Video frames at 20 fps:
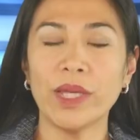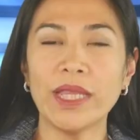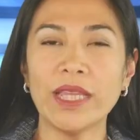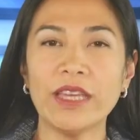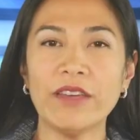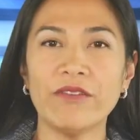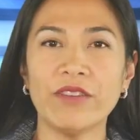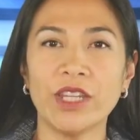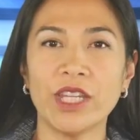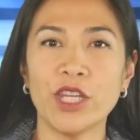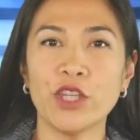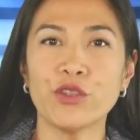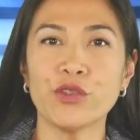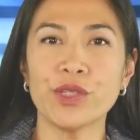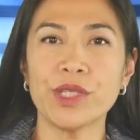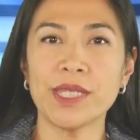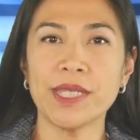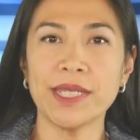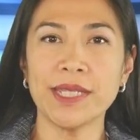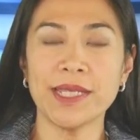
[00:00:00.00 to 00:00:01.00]
live in
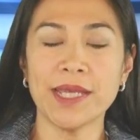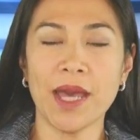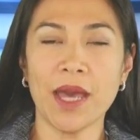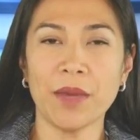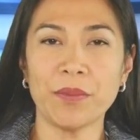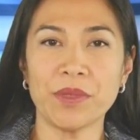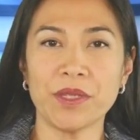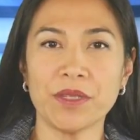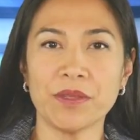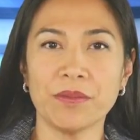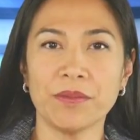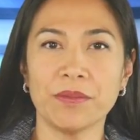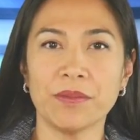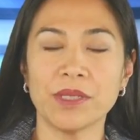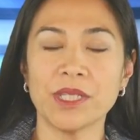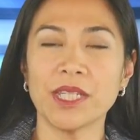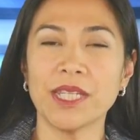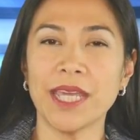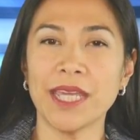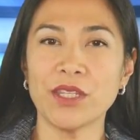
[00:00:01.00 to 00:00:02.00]
interesting times.
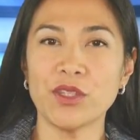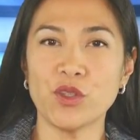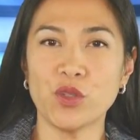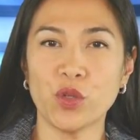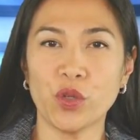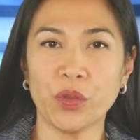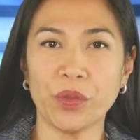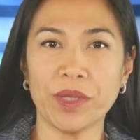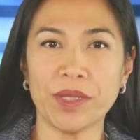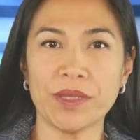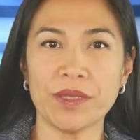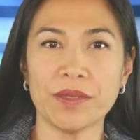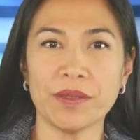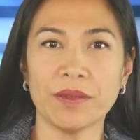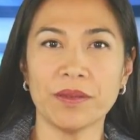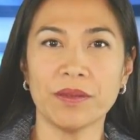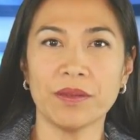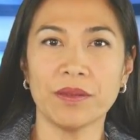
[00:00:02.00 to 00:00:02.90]
Today's stories.